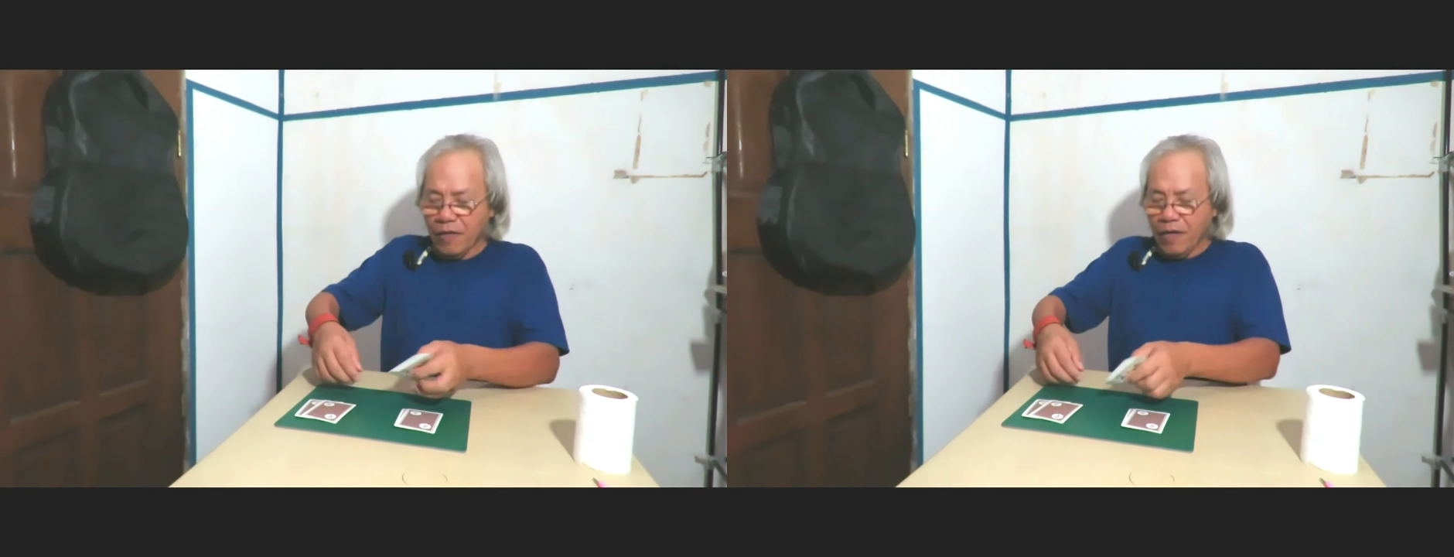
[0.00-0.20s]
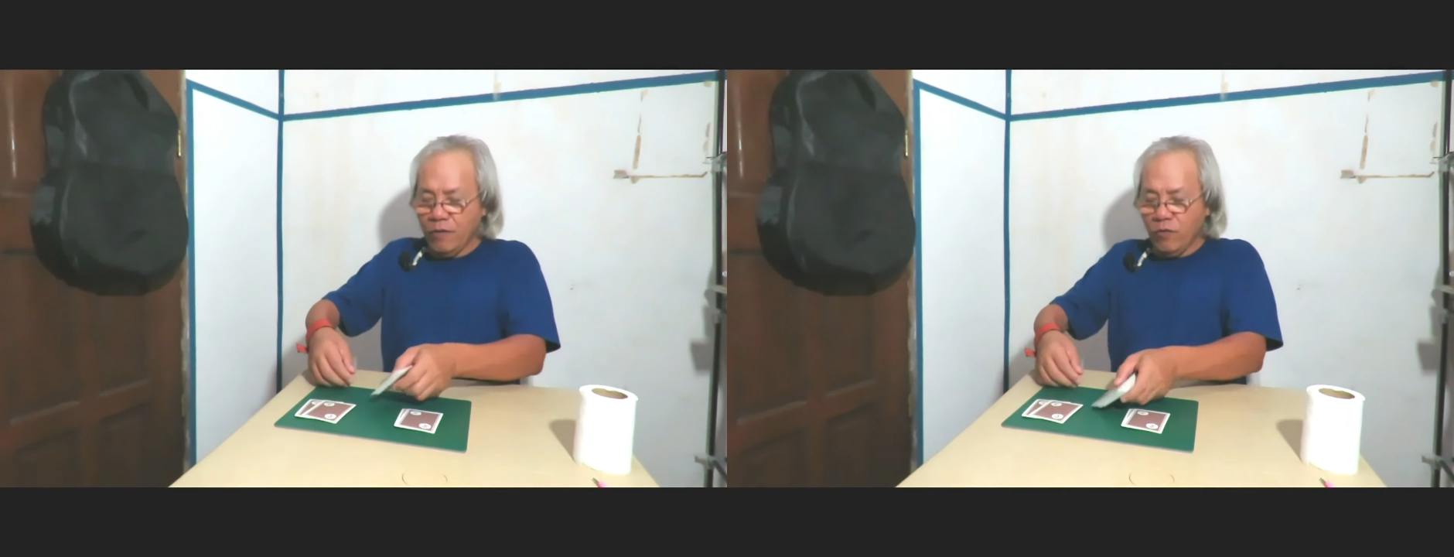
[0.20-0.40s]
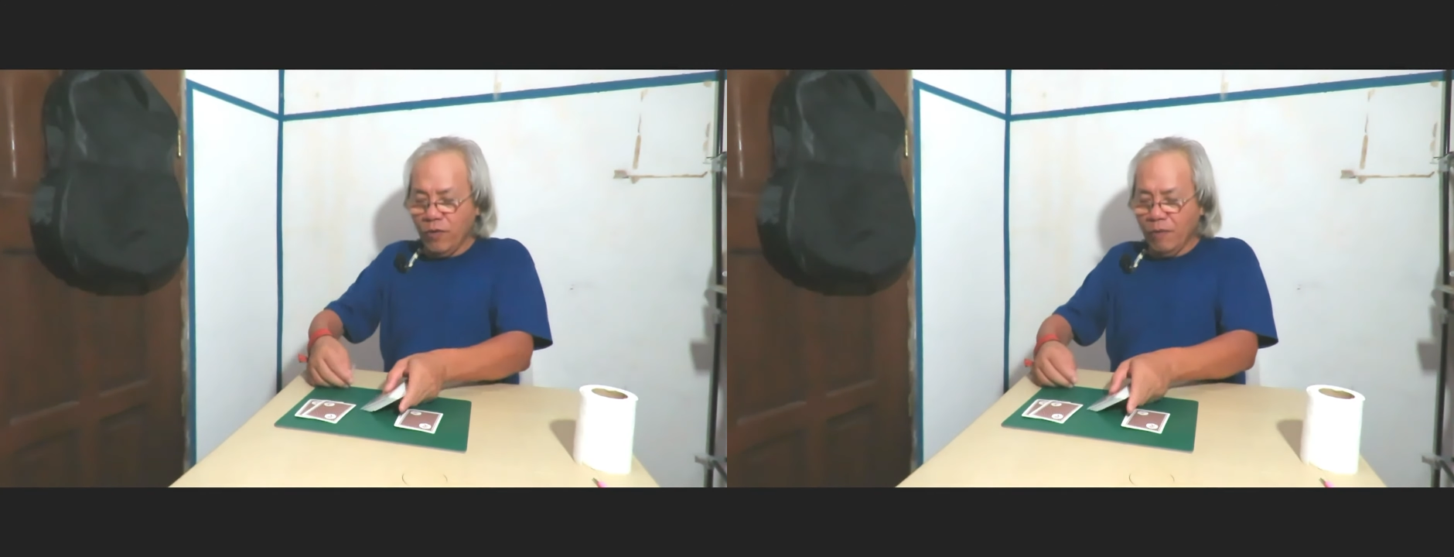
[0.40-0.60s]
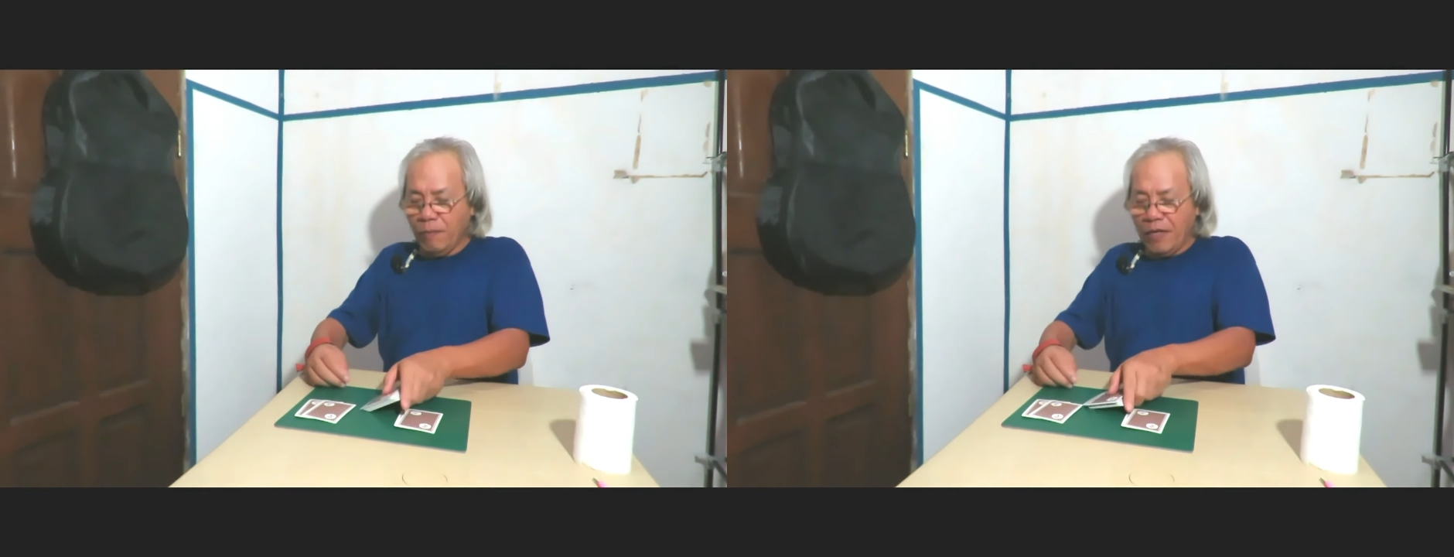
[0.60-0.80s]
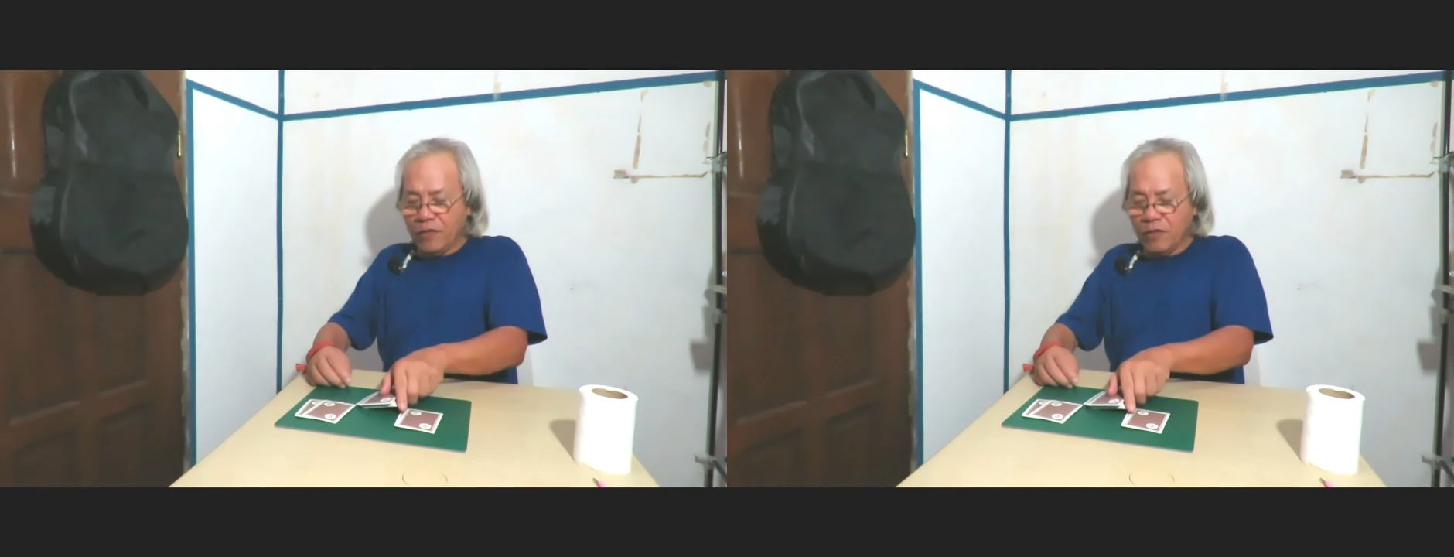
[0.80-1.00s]
Then we will
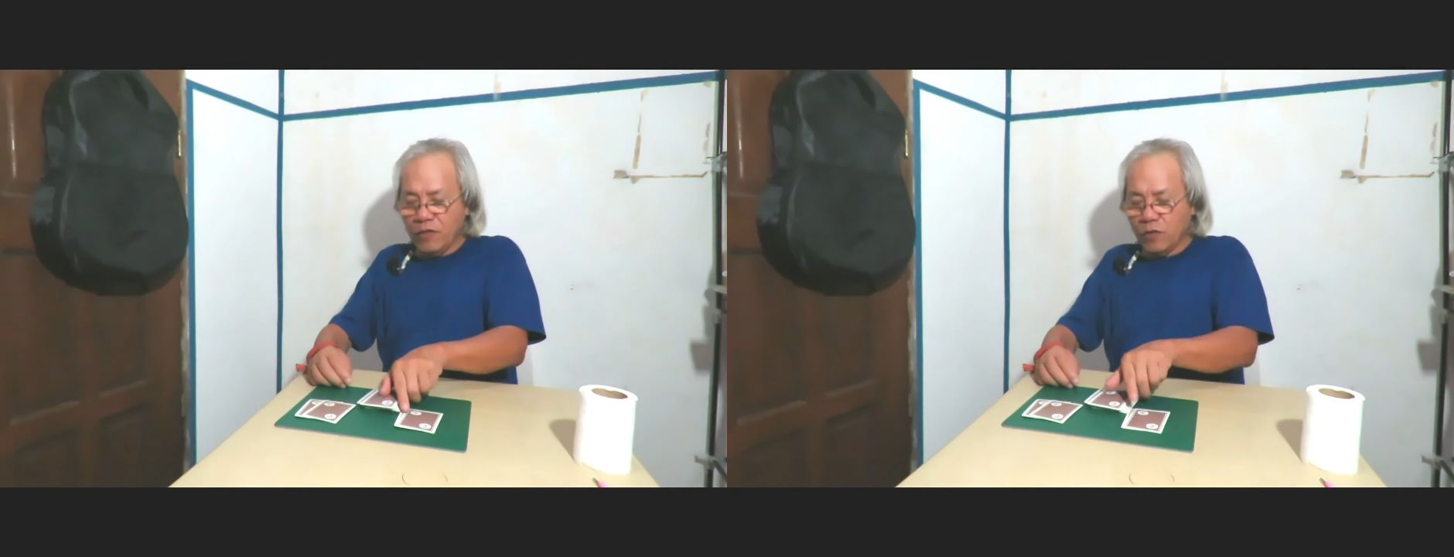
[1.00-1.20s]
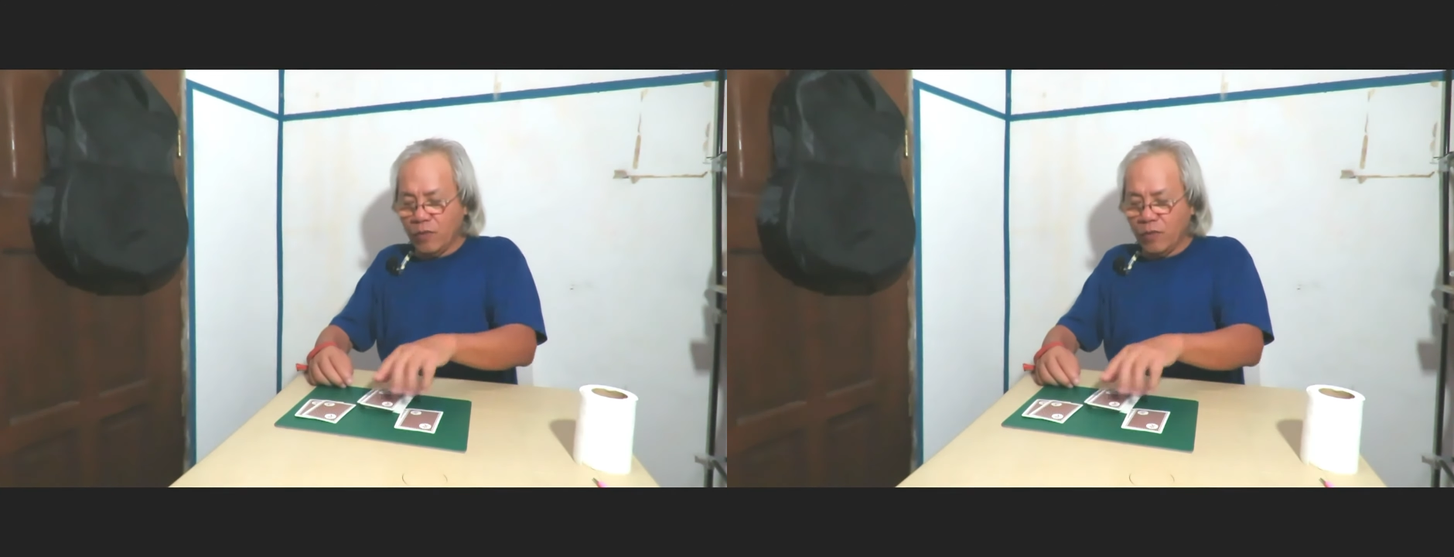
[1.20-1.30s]
place this